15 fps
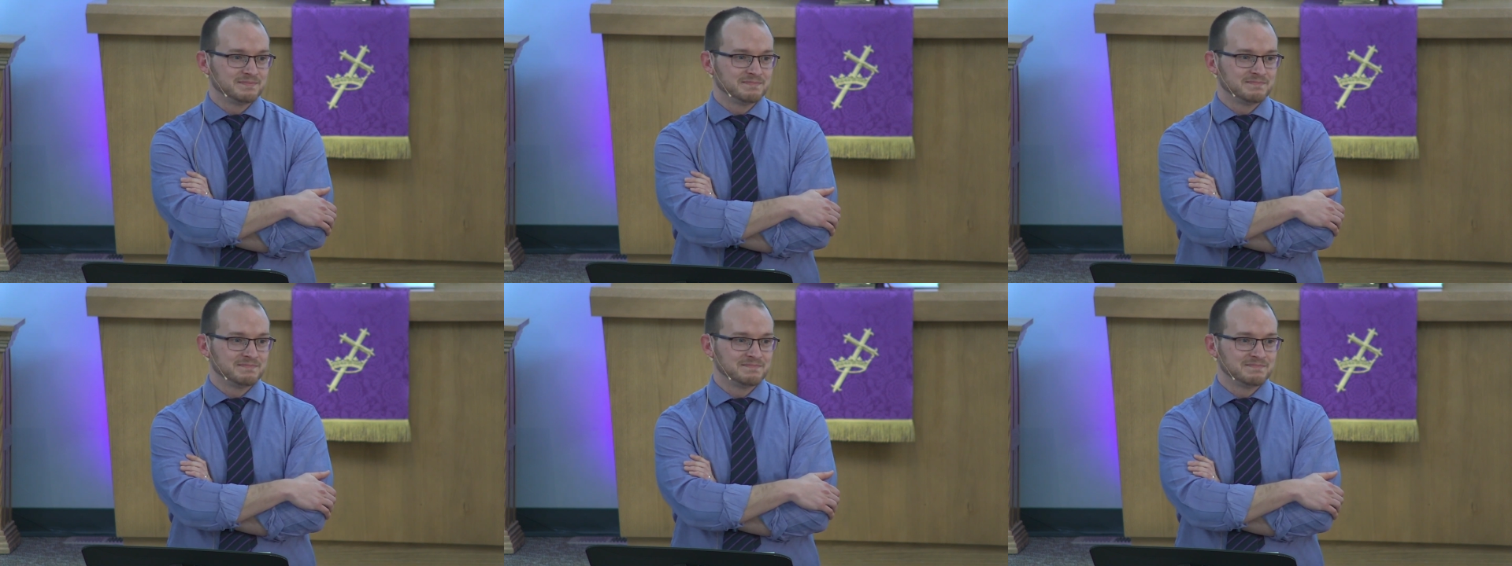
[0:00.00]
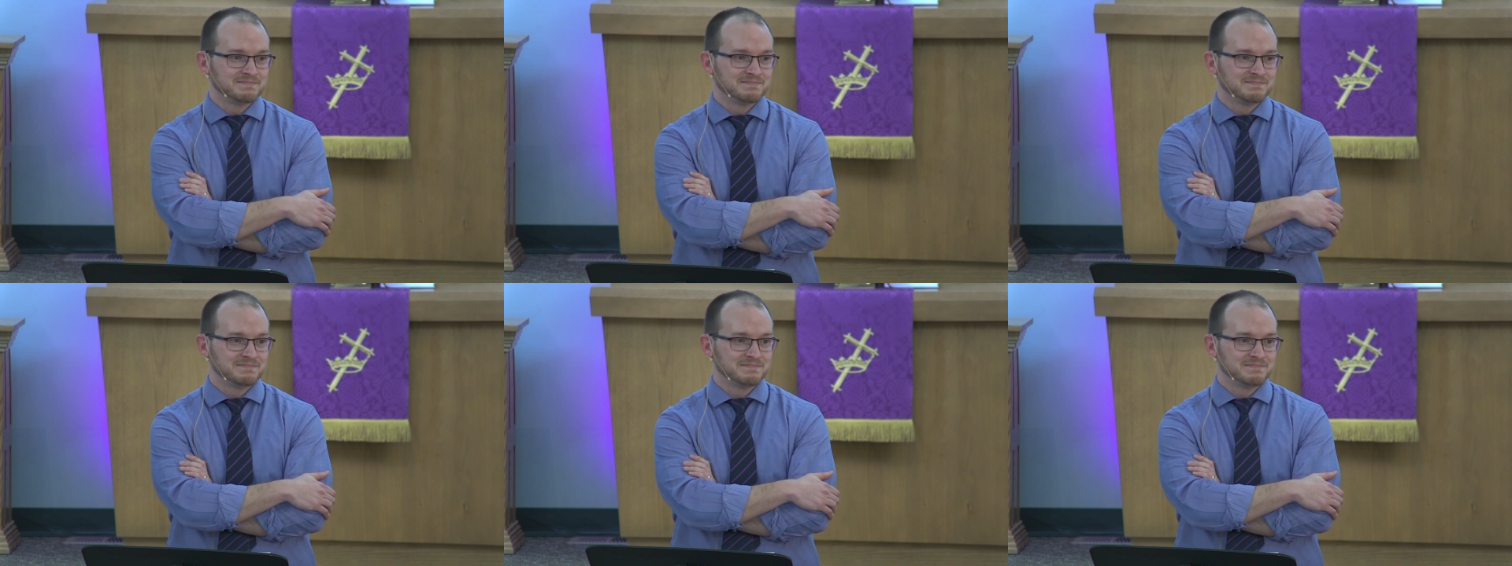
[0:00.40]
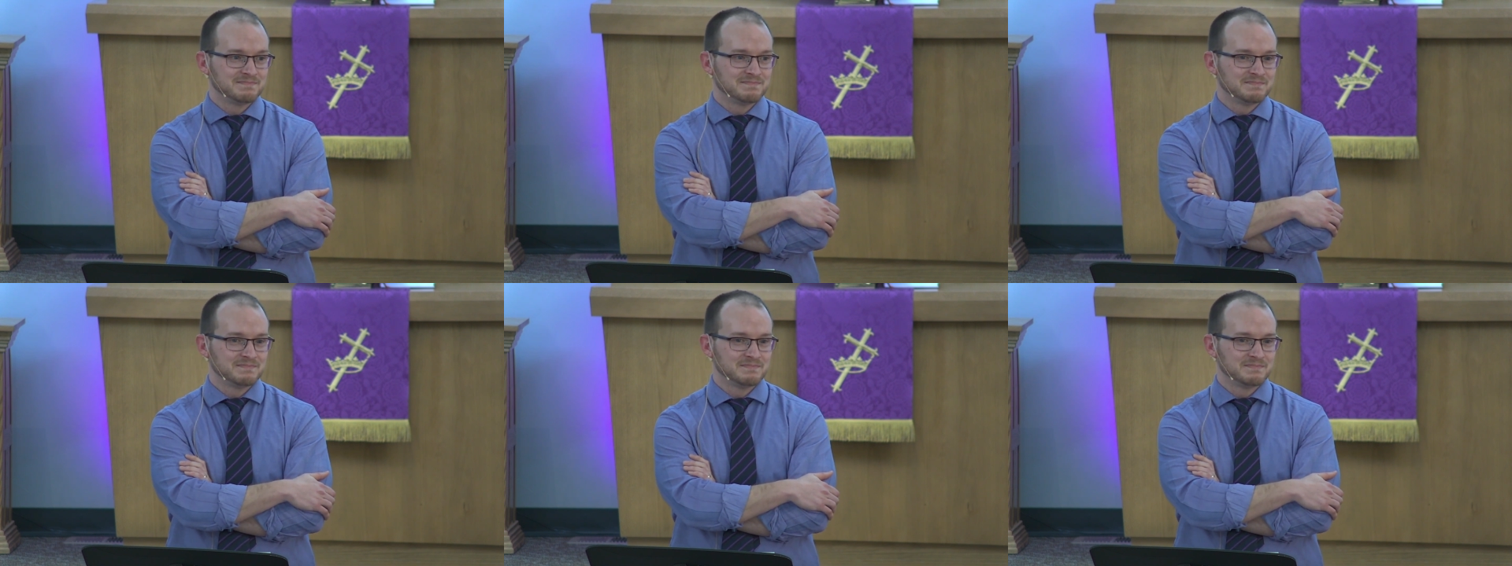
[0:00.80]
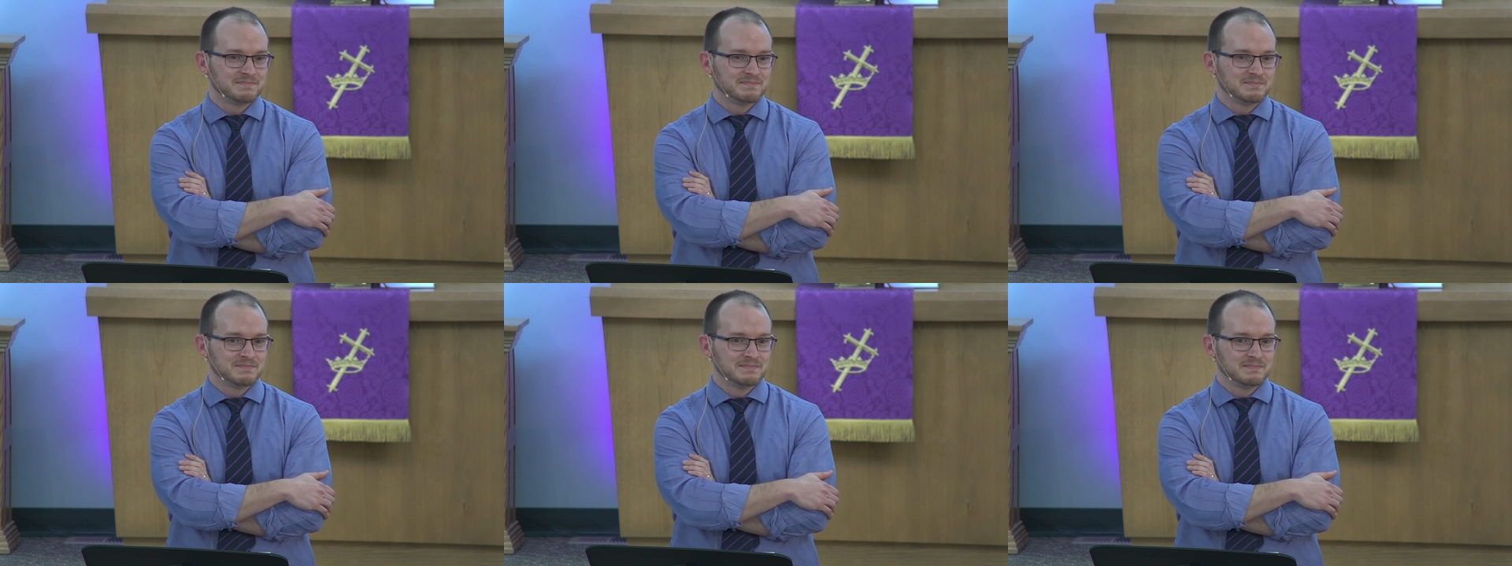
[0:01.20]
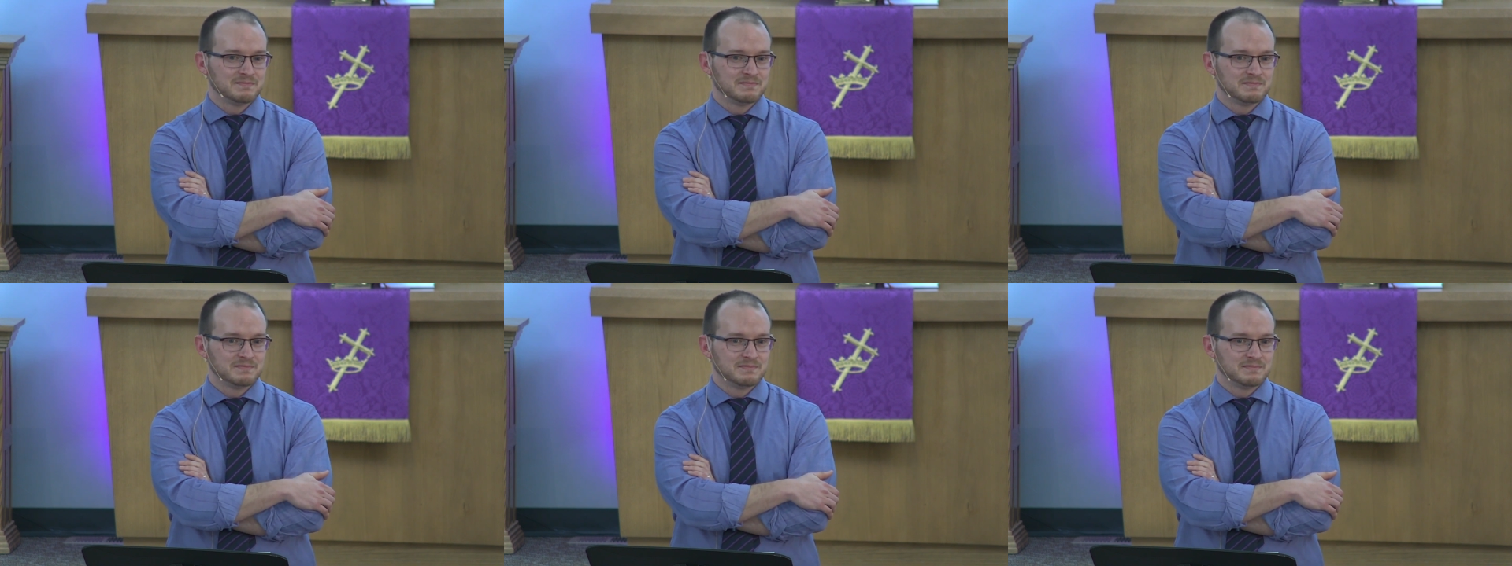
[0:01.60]

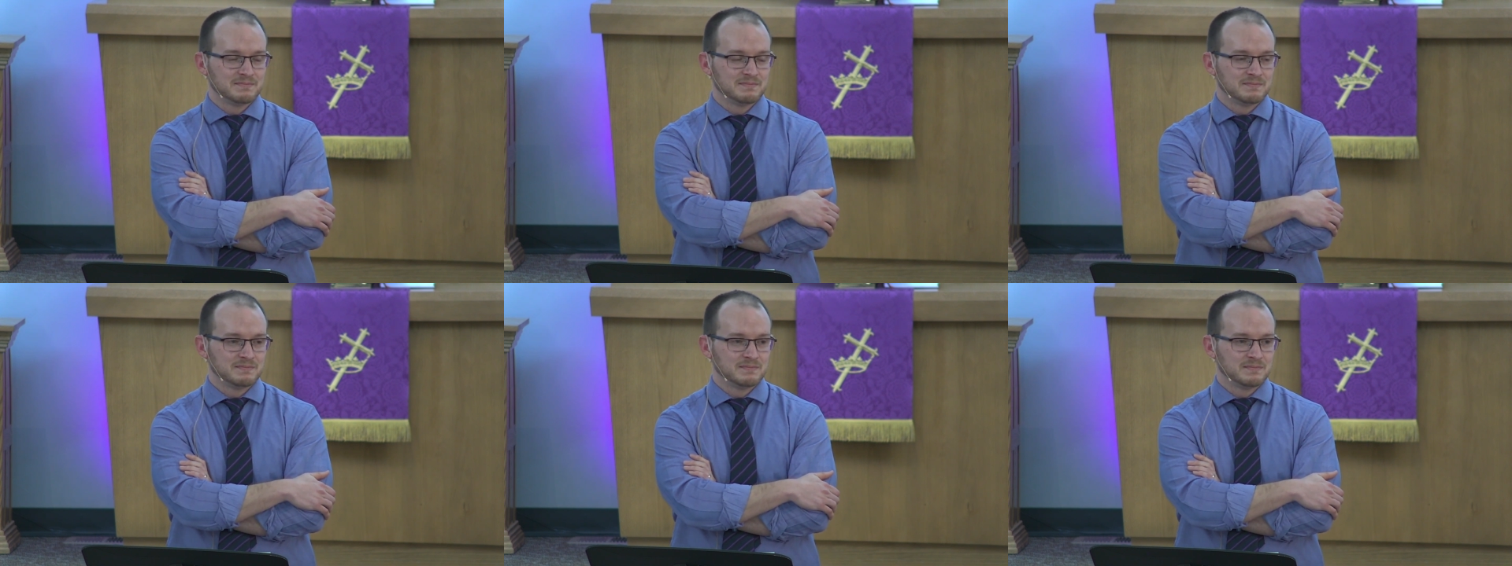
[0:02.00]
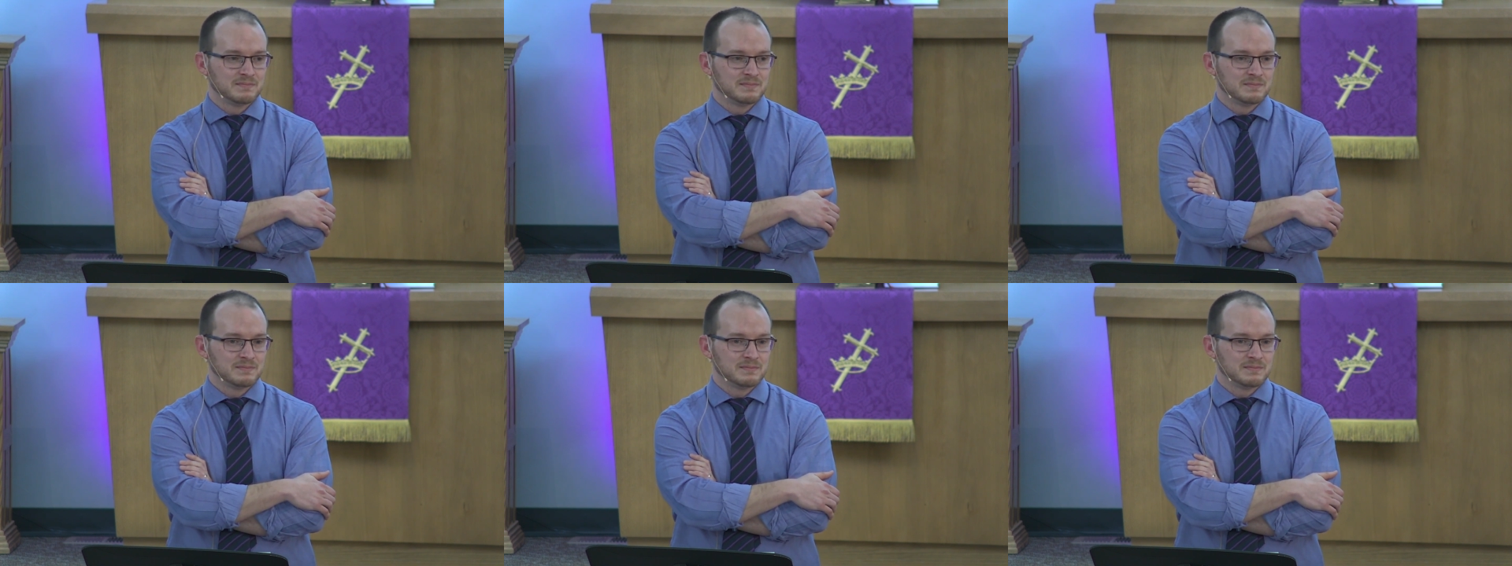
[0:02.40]
Nobody speaks.